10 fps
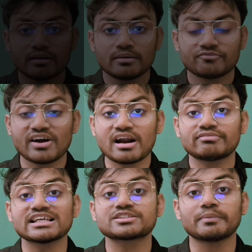
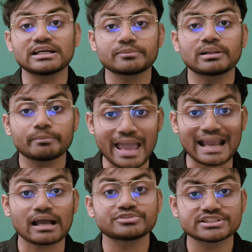Firefly's multiple
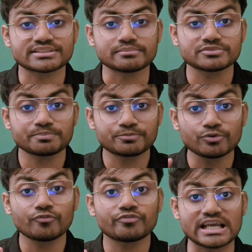backup systems
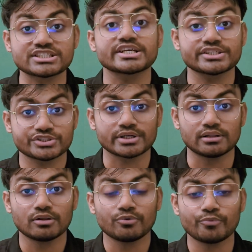proved essential
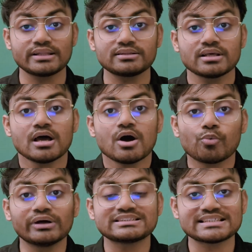when
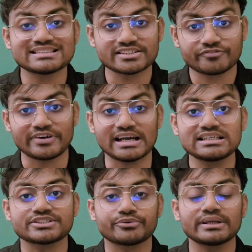one sensor failed during